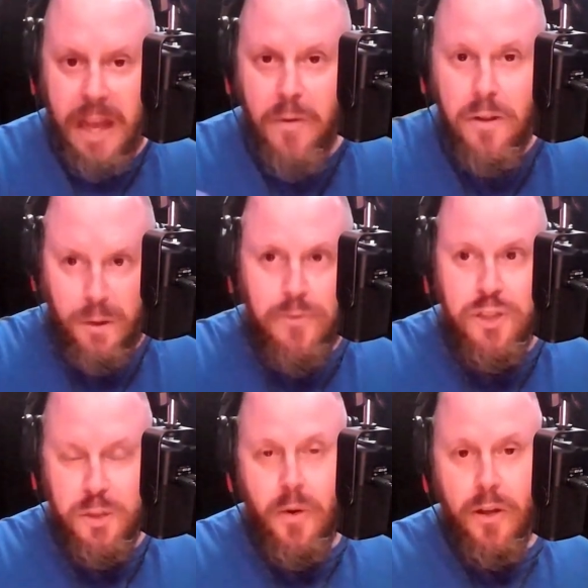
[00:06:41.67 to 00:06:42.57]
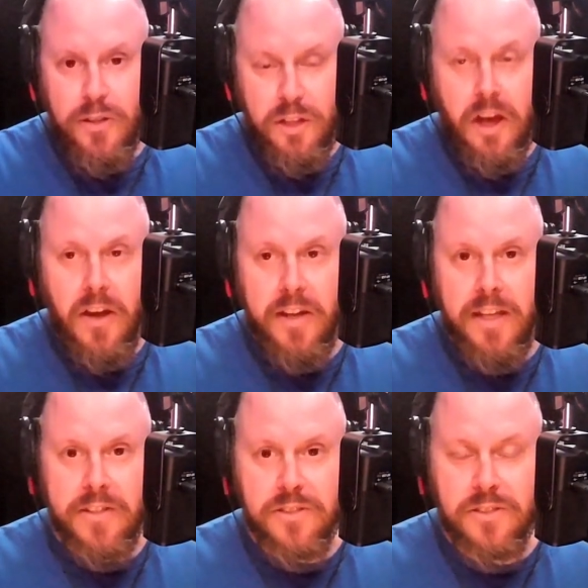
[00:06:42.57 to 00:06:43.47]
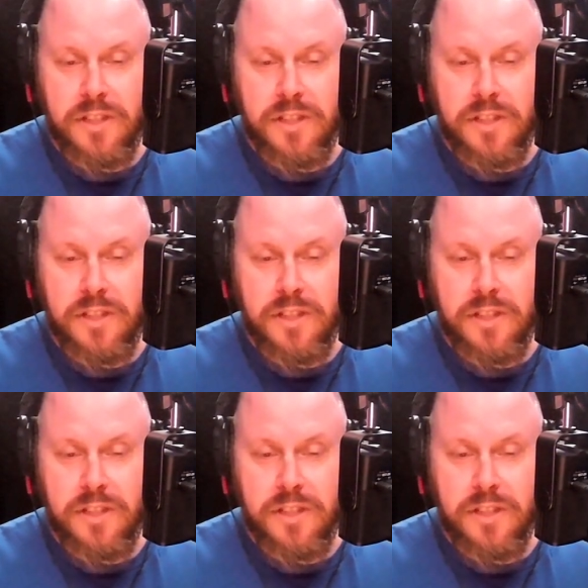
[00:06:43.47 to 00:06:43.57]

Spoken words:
how close you are to the audience.